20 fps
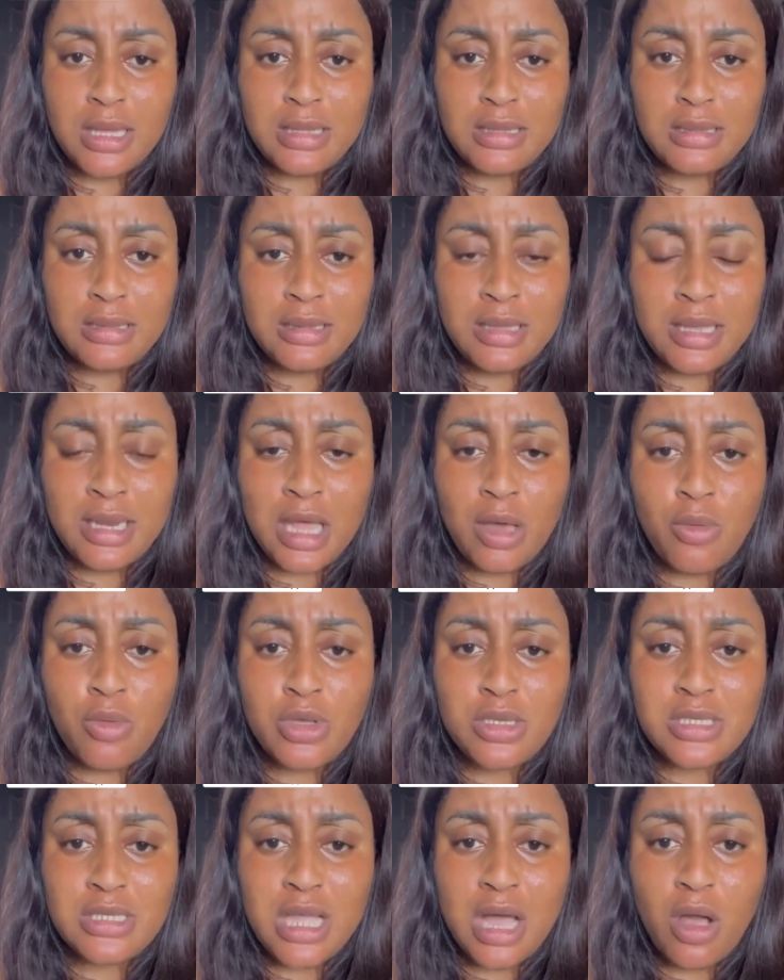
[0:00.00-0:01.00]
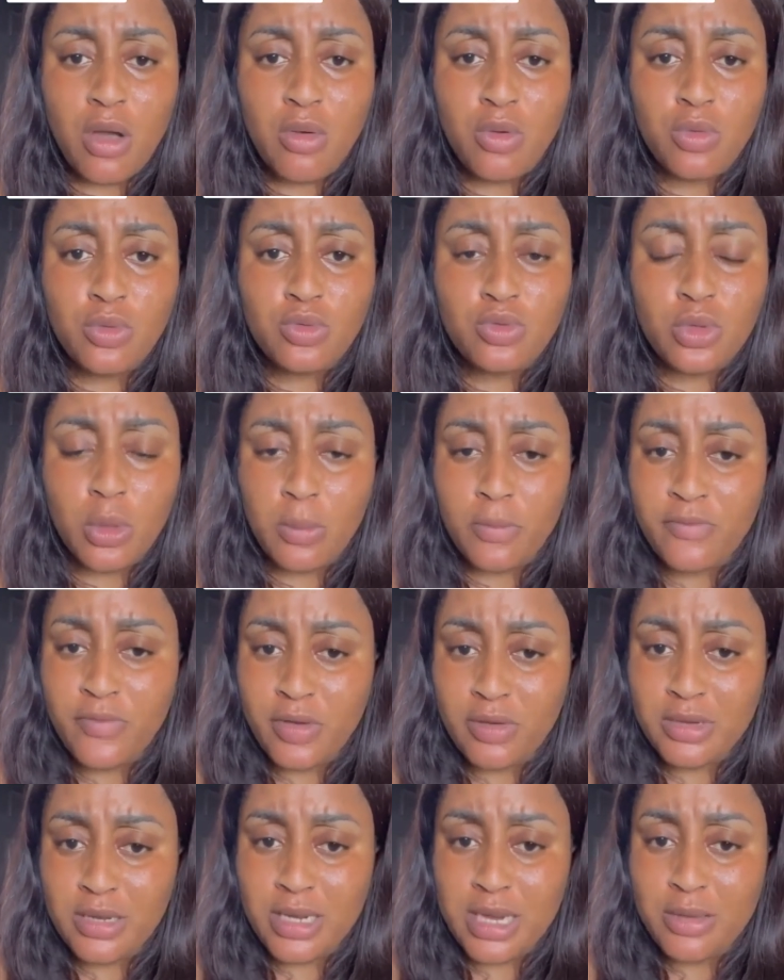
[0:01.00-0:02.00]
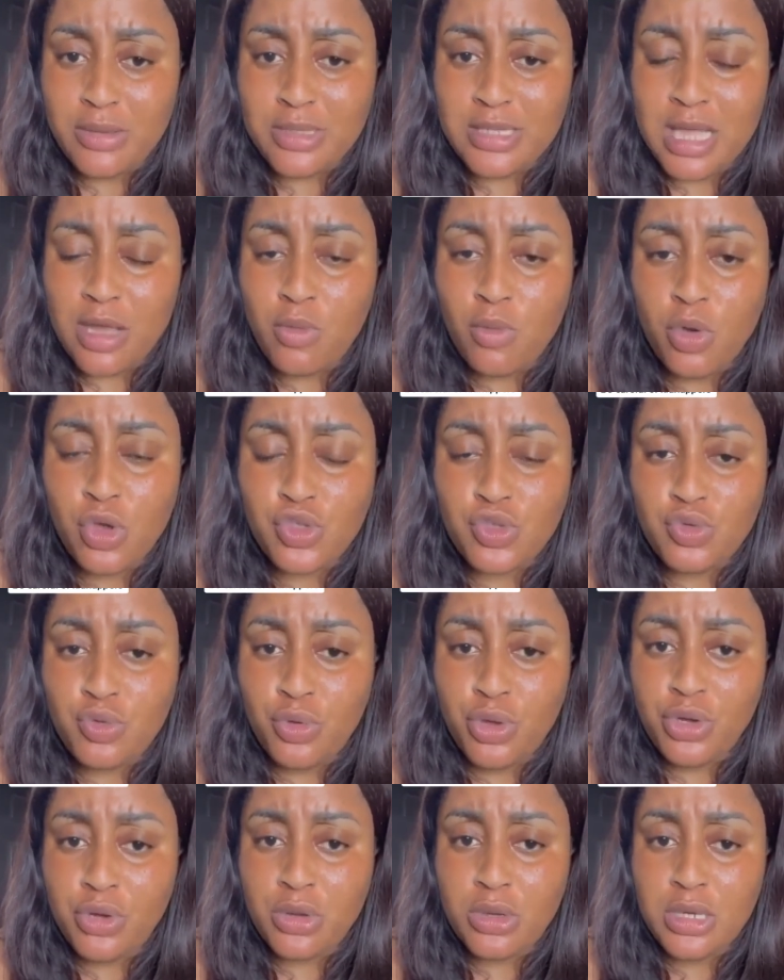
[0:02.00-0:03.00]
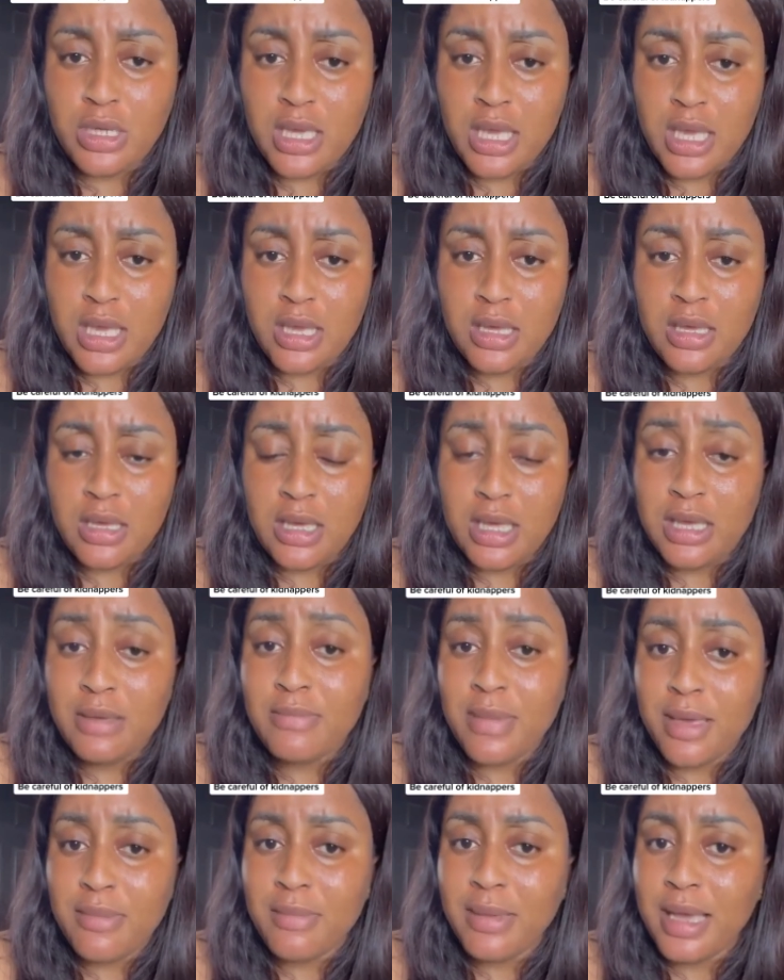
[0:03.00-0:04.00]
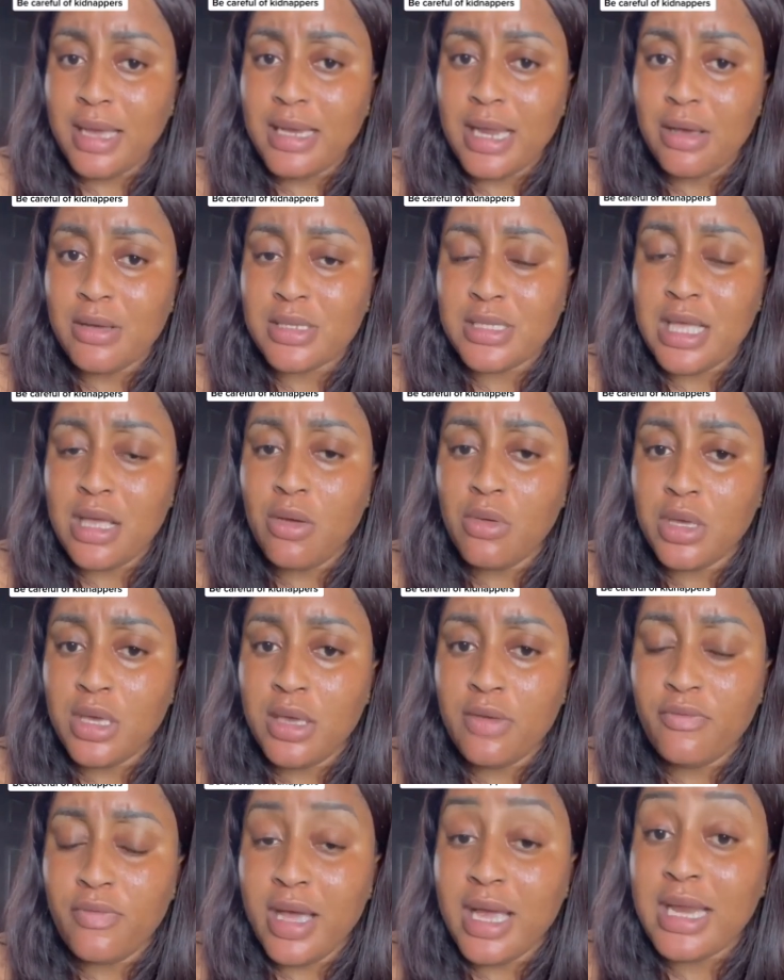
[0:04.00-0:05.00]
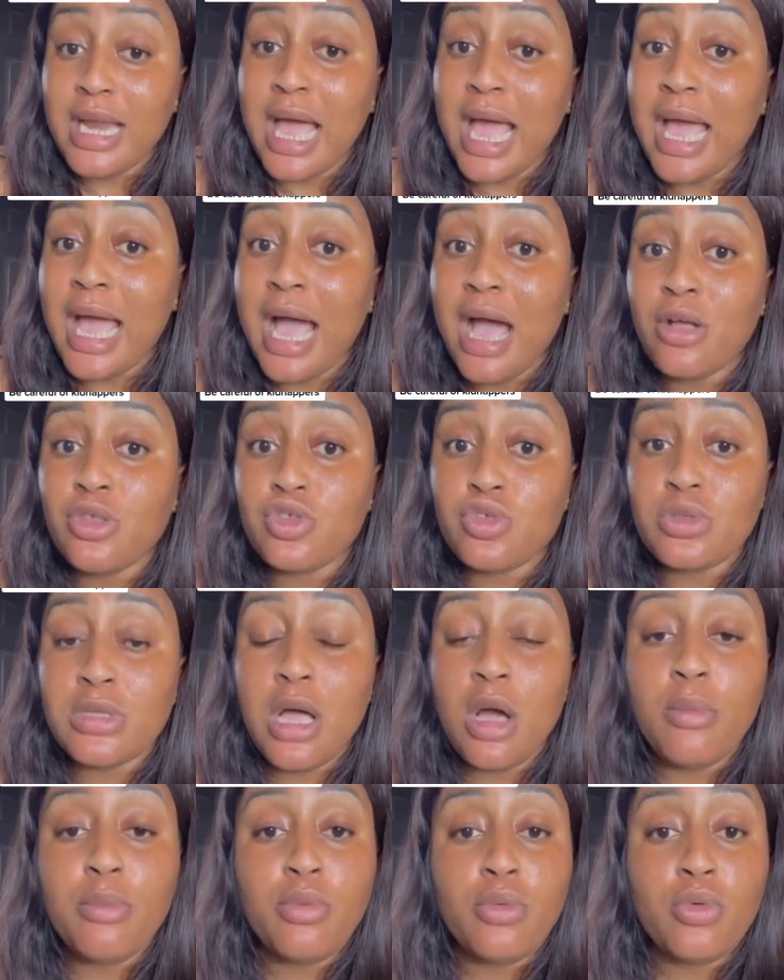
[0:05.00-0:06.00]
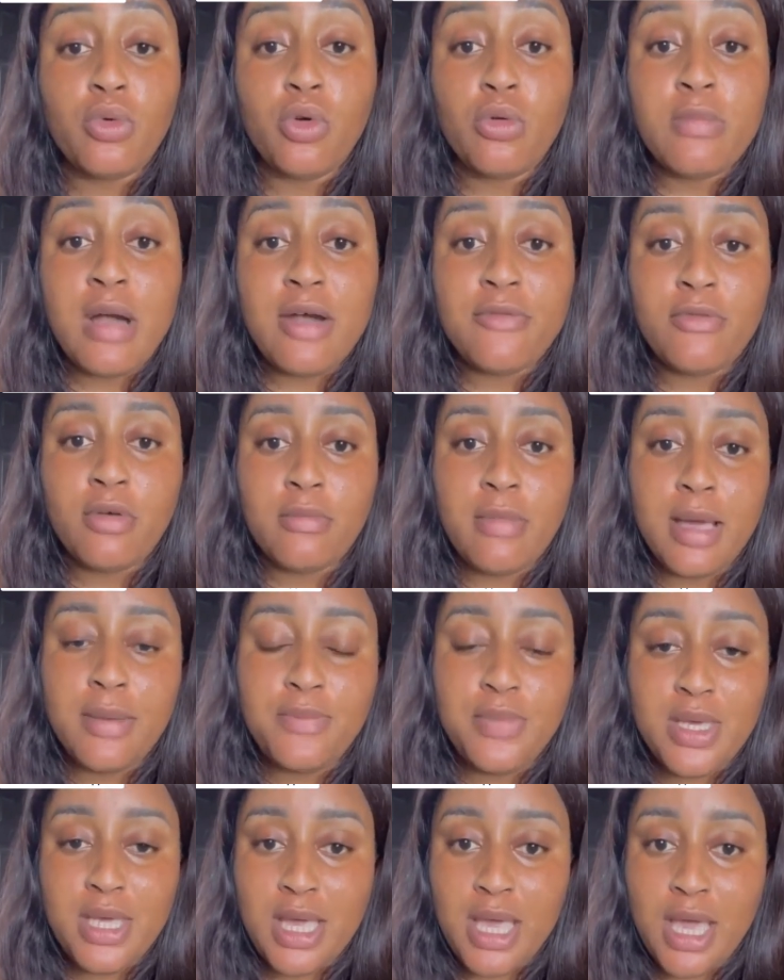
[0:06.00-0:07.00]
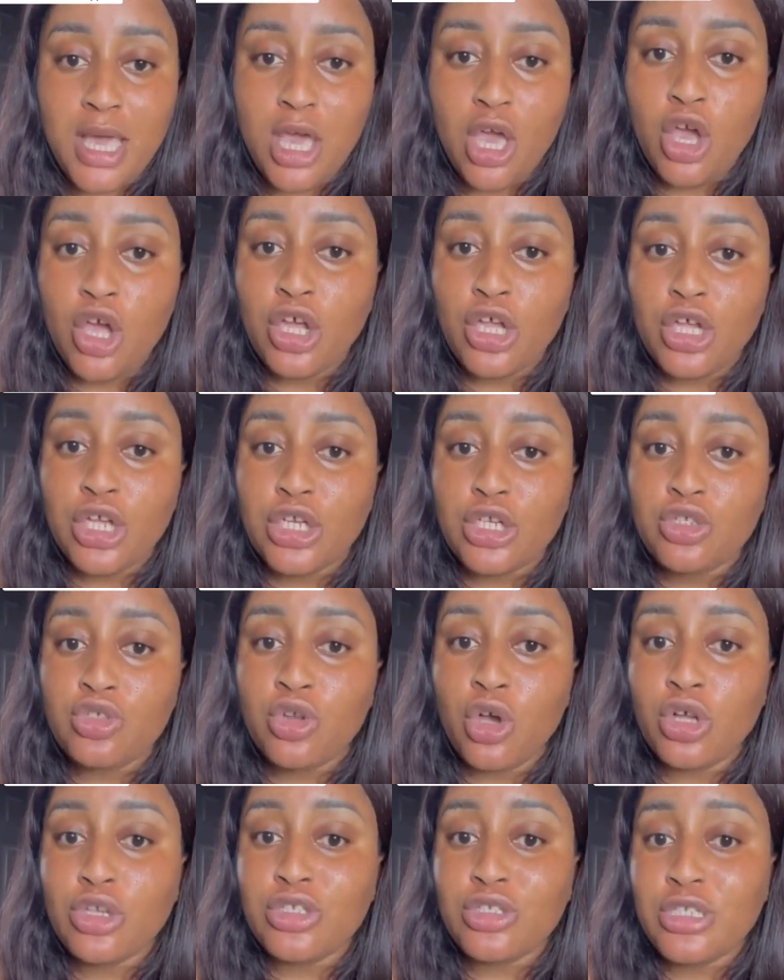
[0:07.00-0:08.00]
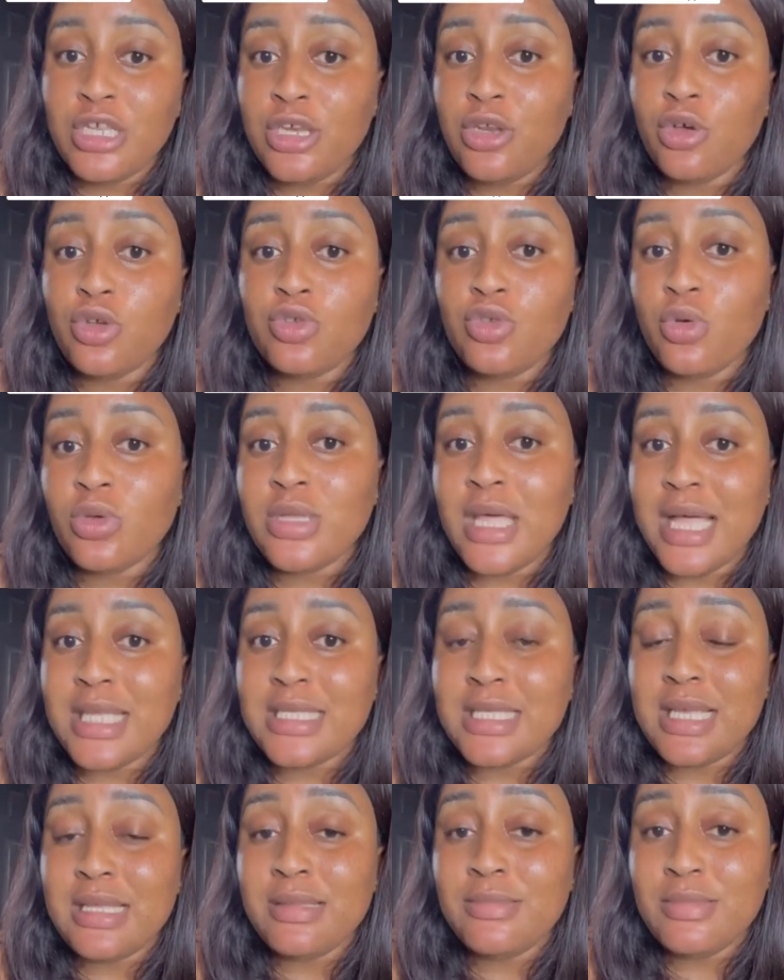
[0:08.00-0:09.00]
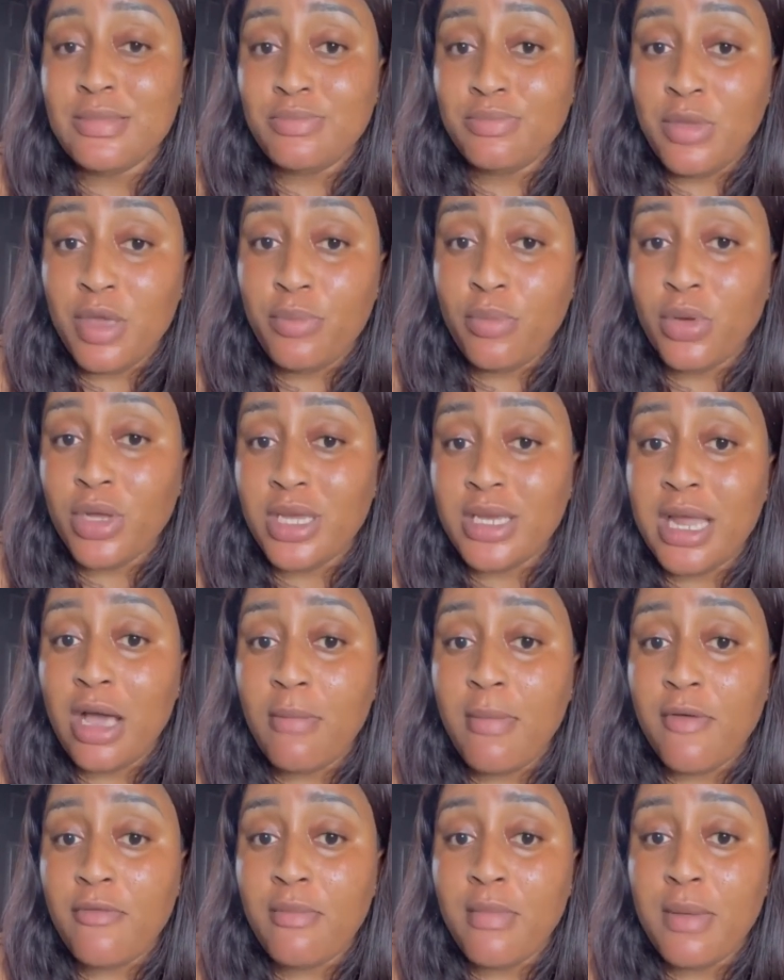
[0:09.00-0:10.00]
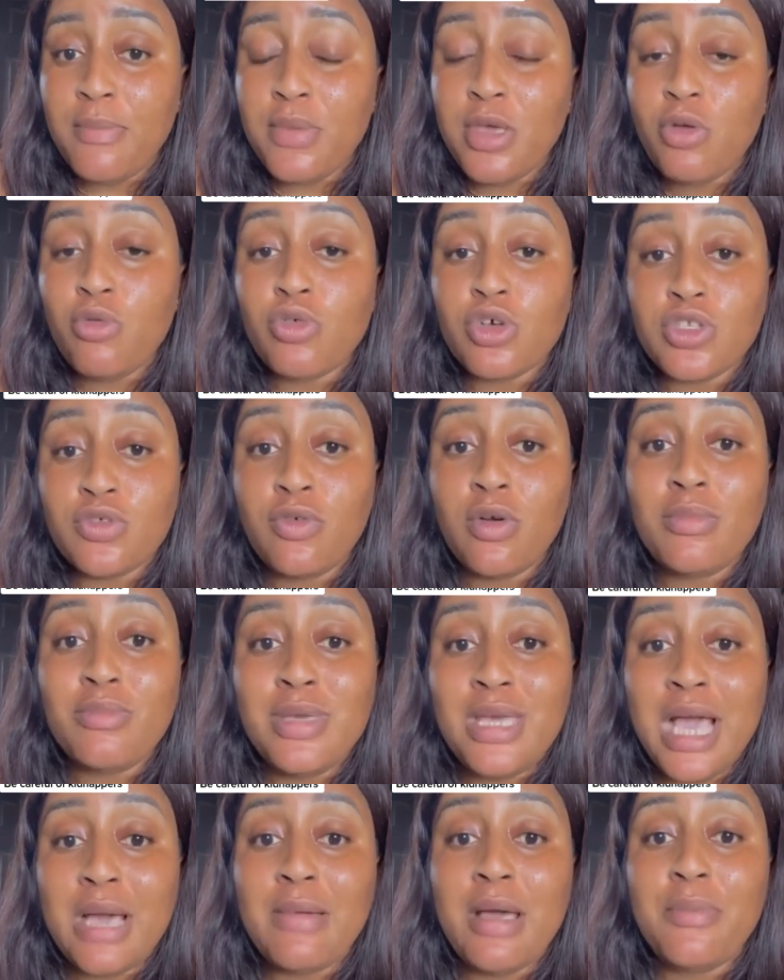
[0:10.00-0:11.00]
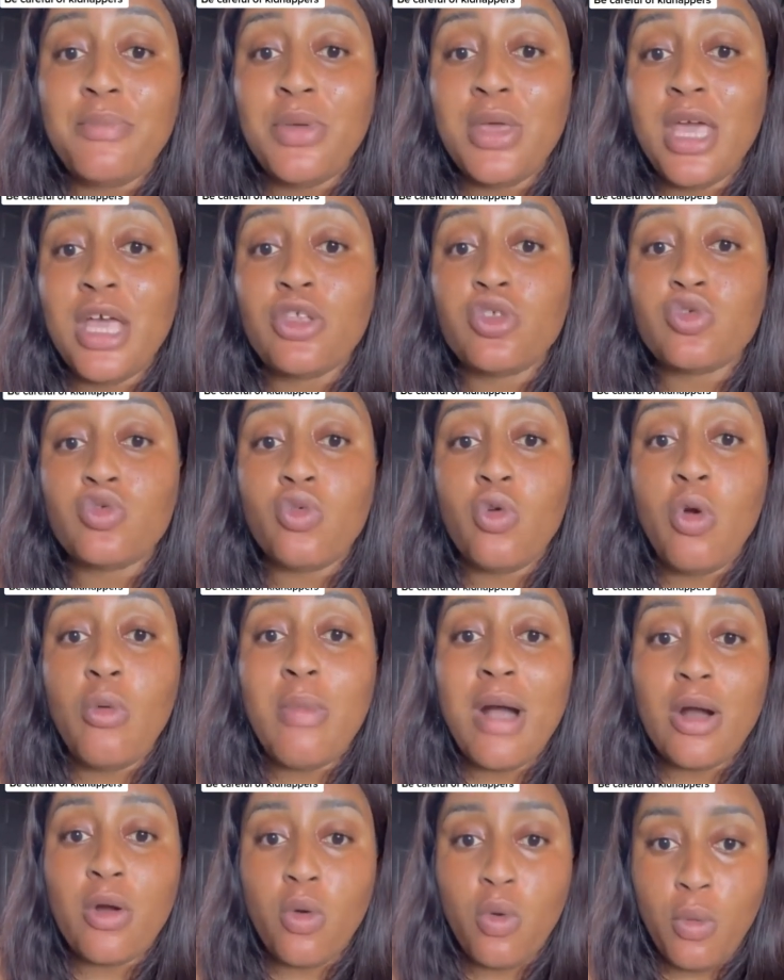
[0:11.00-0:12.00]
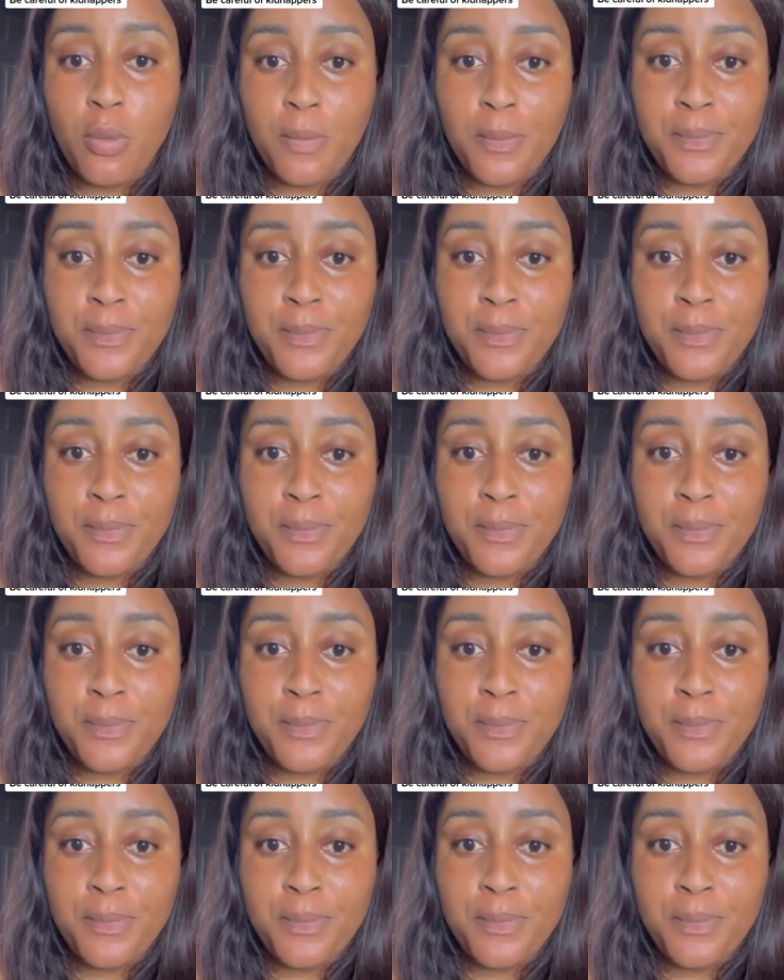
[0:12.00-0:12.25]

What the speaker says: Then I was now dumbfounded. I was like, what's going on here? In my mind, I was like, okay, fine. I have to now book Uber for my PA. Not, they don't know that me booking that Uber for my PA was for me and my PA to go back home.